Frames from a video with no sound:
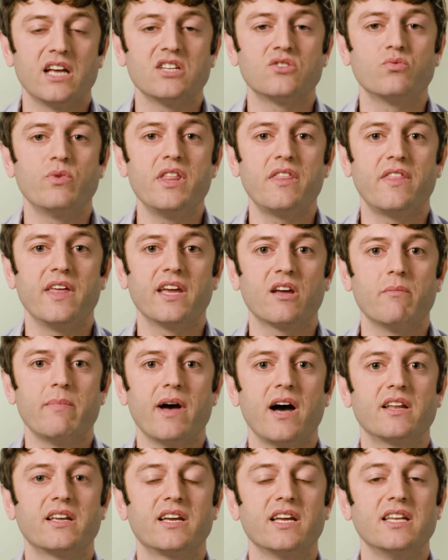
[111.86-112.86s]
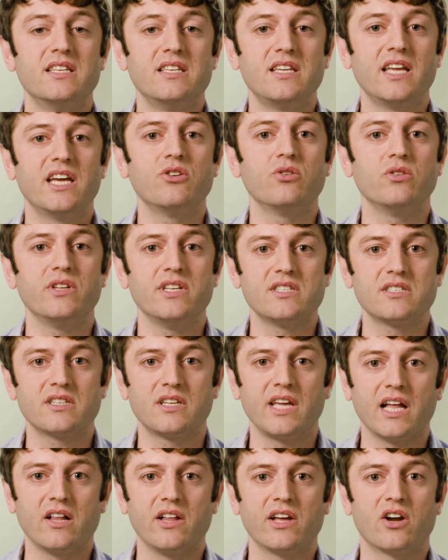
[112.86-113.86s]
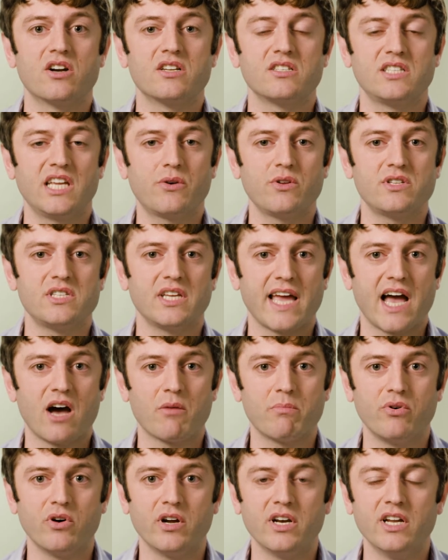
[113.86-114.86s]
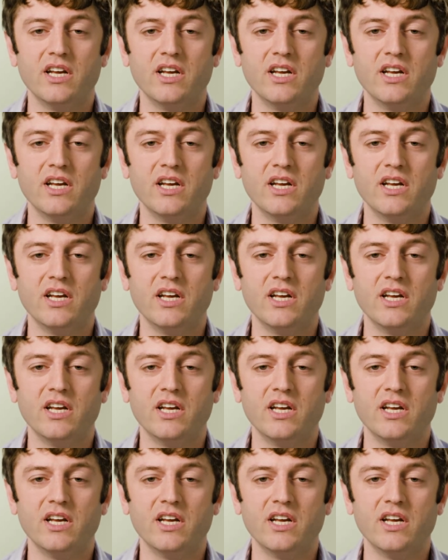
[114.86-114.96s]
As we think about continually scaling our sequencing output,